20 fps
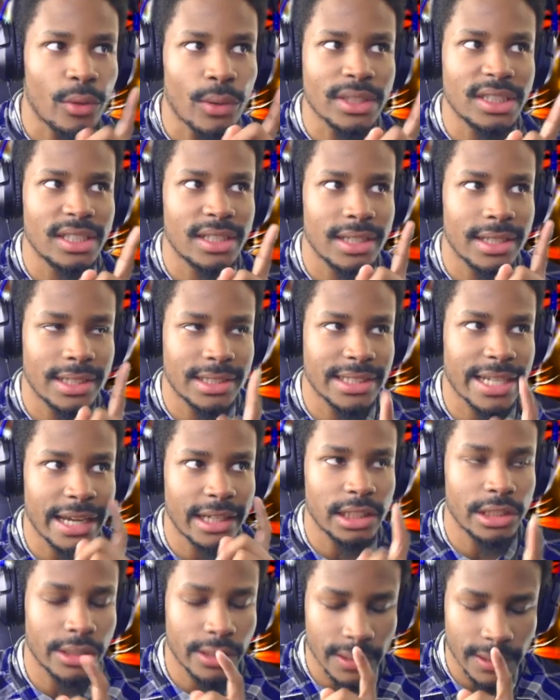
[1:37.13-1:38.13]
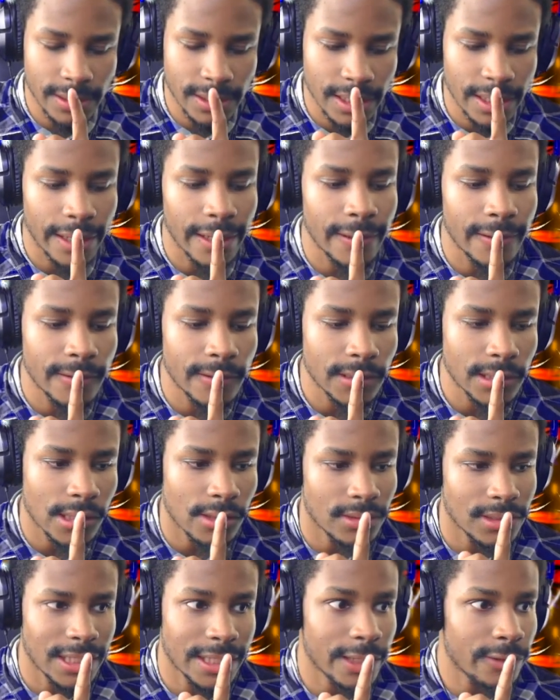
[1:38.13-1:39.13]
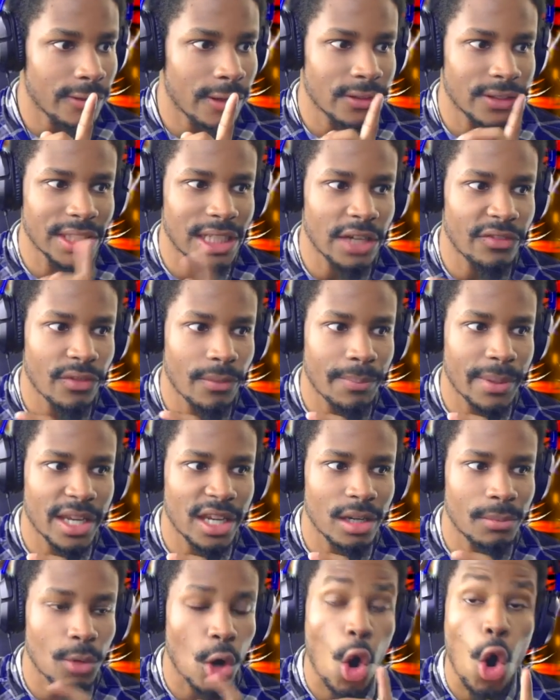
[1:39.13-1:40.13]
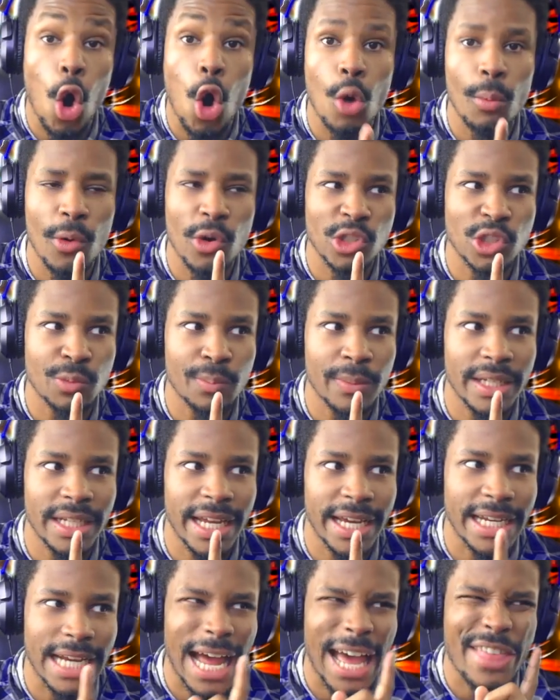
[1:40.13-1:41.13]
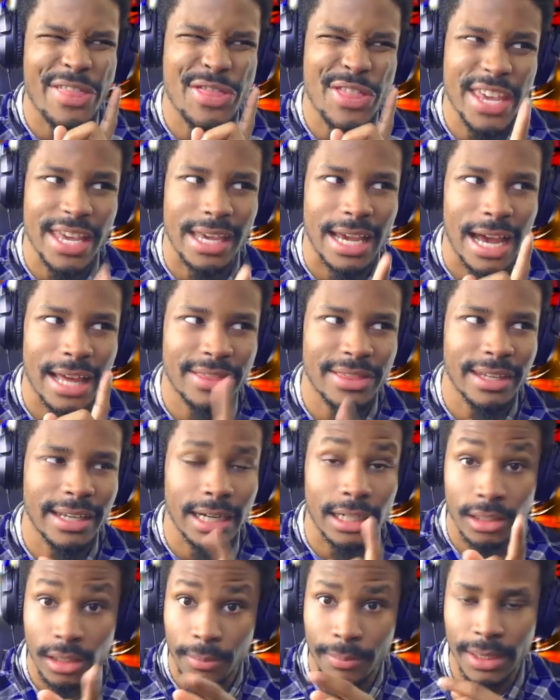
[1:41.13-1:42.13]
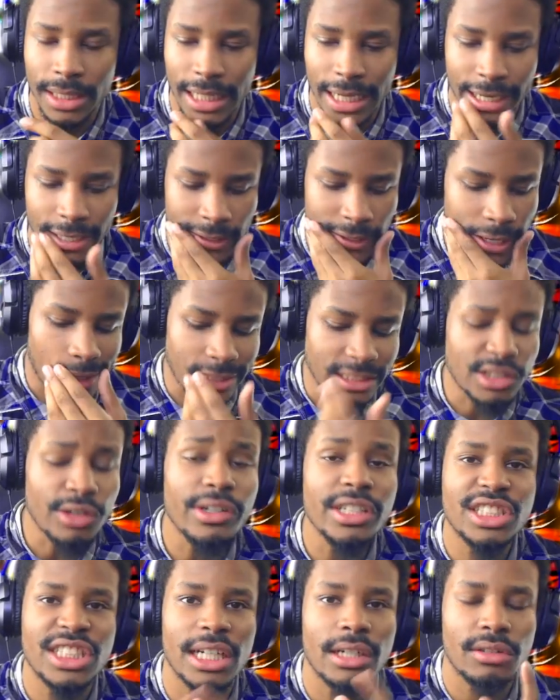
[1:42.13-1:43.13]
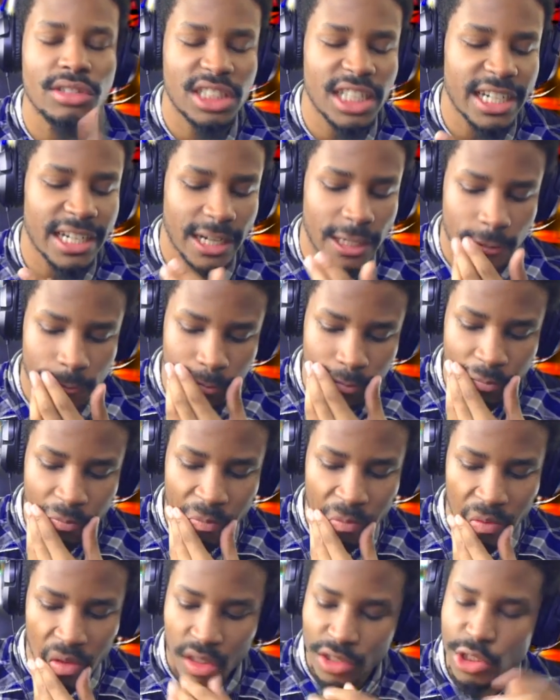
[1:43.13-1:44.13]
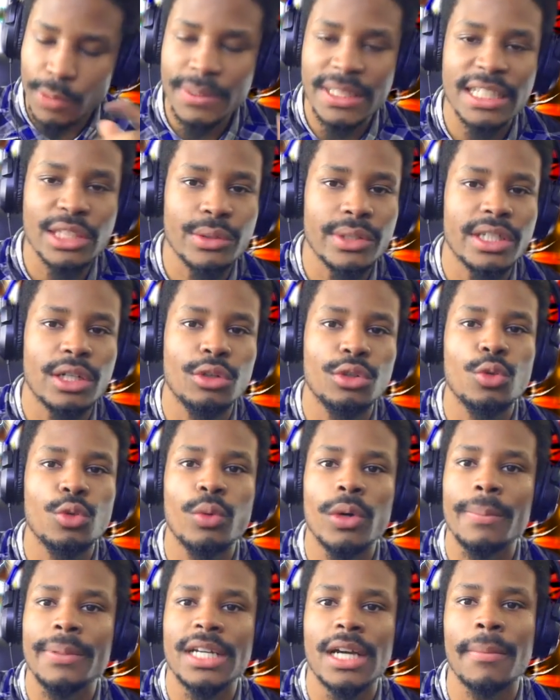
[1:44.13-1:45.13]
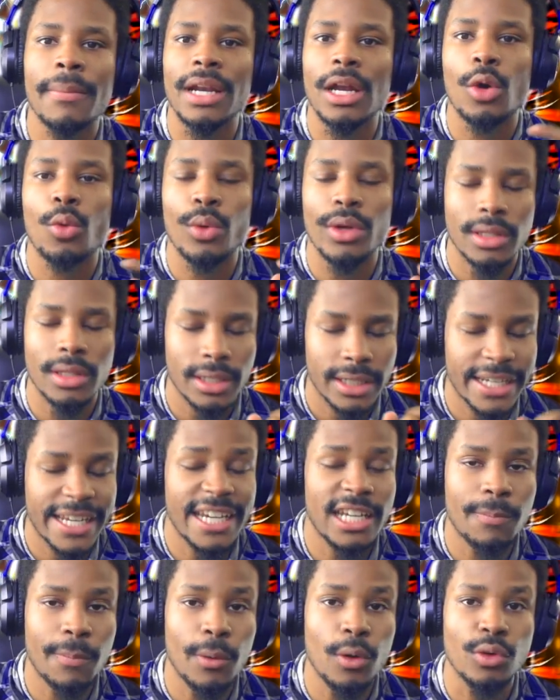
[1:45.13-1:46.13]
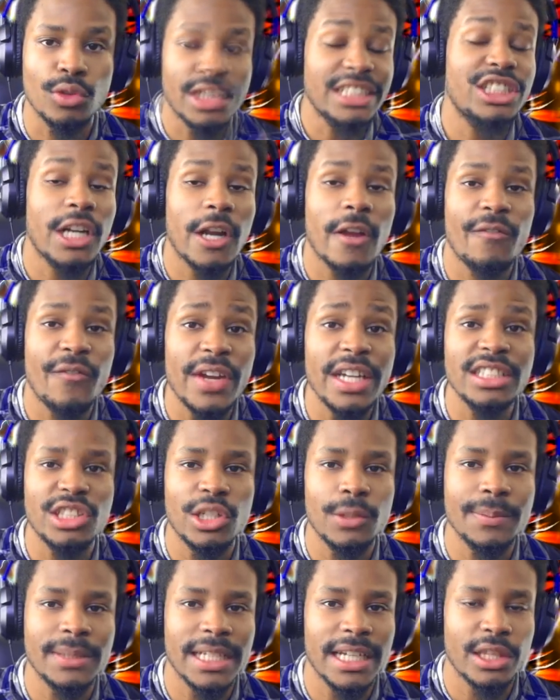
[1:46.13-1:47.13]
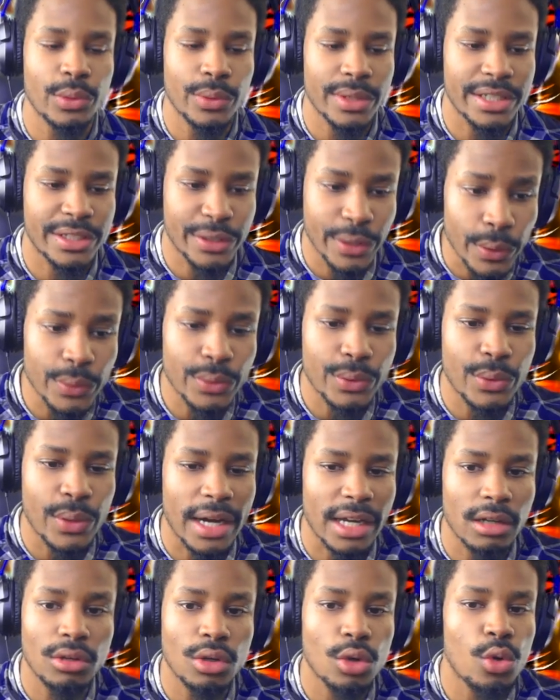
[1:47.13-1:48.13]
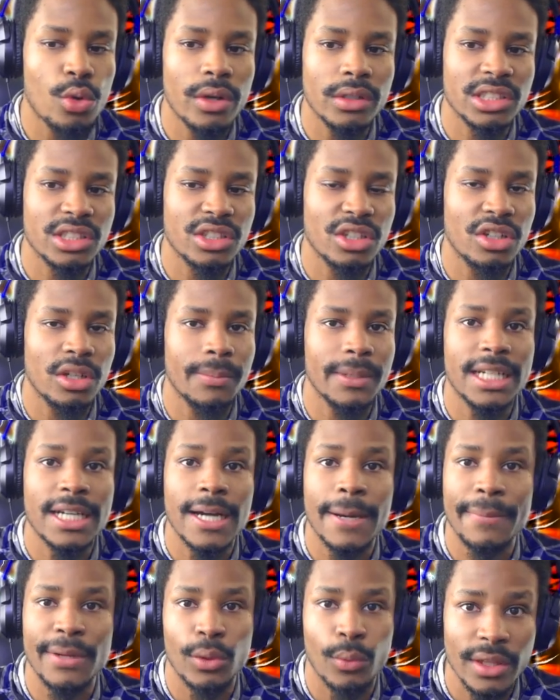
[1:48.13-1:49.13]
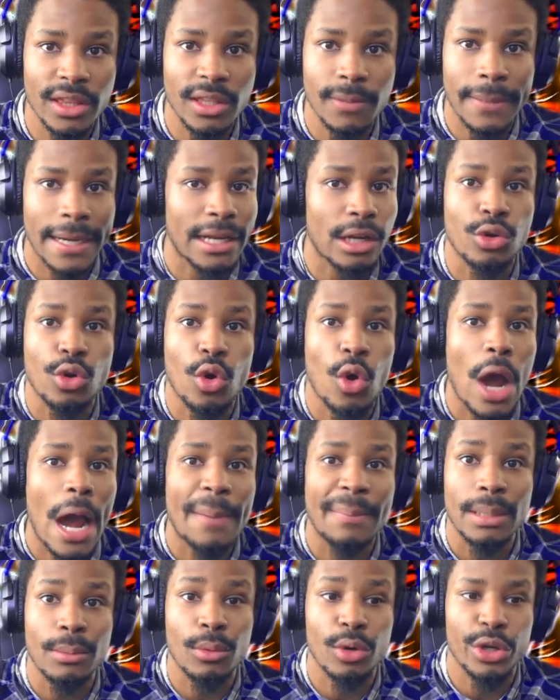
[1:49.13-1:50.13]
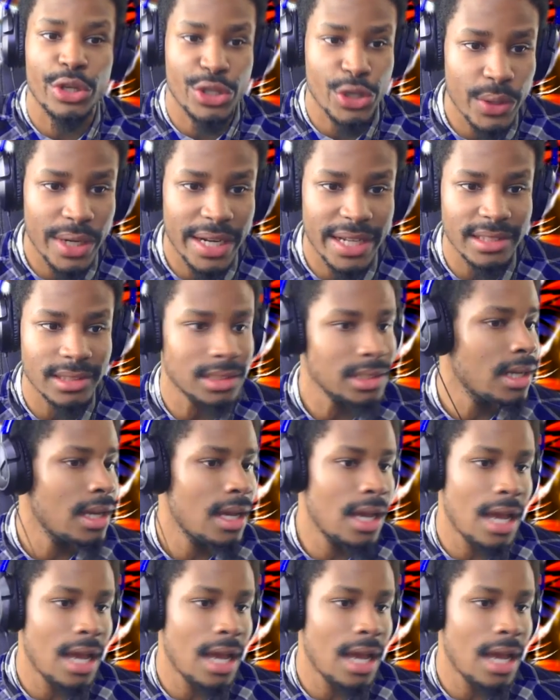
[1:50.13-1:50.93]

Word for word: It wasn't exactly early today. So it was like around eleven p m, almost midnight, I think. I think I could be lying. Uh, so on the channel, check it out. Super Saiyan three Goku will be coming out with Kid Buu. Legendary finish Super Saiyan three Goku. I don't know who else is going to be coming with them. I don't know how many more units.